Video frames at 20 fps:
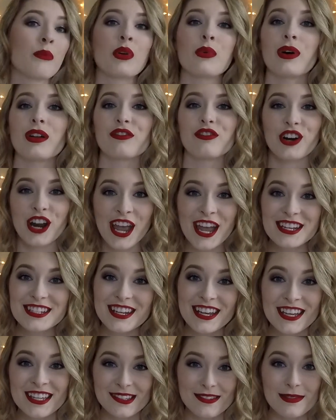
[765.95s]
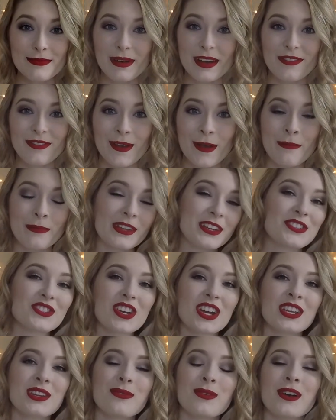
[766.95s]
we went for 8 days with my family in
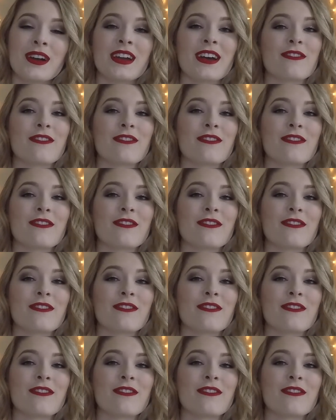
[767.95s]
January.